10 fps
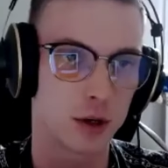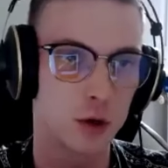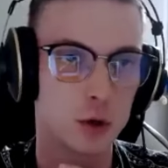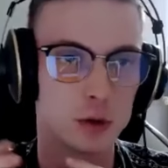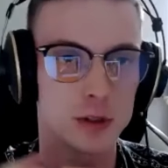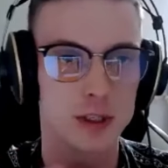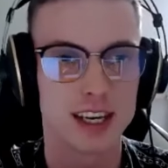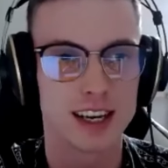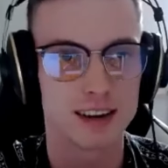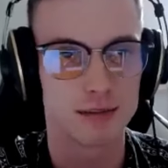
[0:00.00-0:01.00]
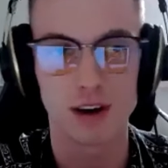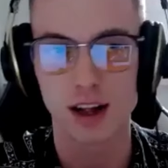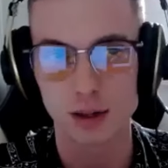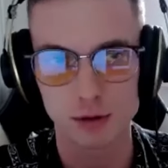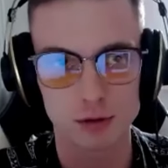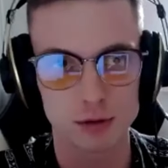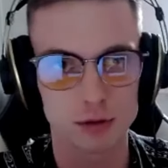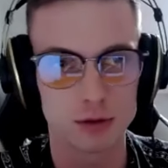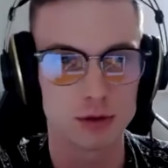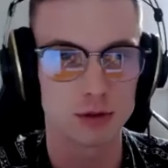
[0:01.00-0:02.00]
good value
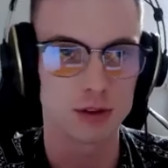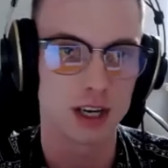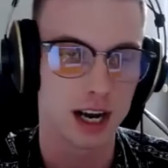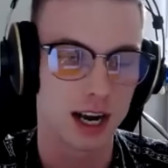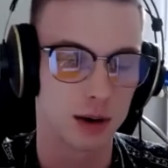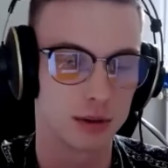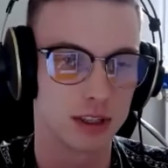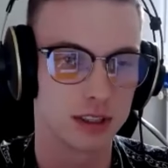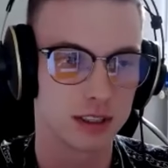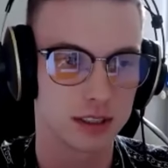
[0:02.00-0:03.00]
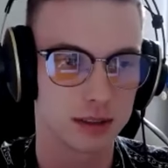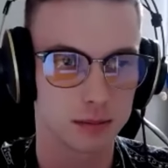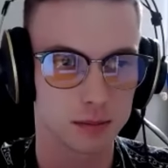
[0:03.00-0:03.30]
to your audience.